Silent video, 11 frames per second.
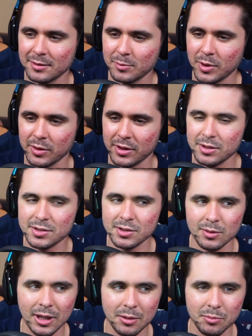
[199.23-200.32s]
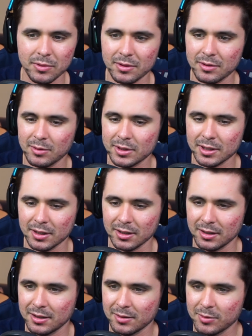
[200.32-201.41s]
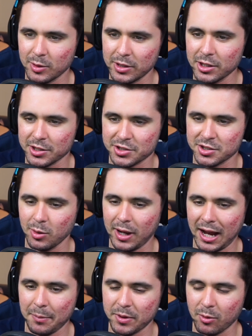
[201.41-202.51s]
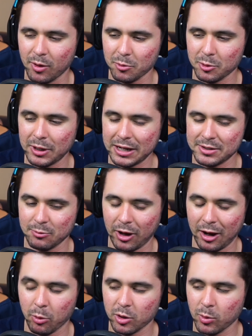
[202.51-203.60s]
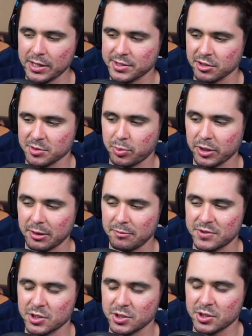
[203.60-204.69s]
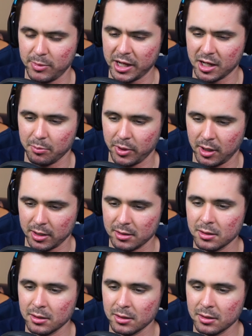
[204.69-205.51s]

Bro, he's so, like, what the? Dude, he looks so happy. I wonder why he starts putting so much makeup on.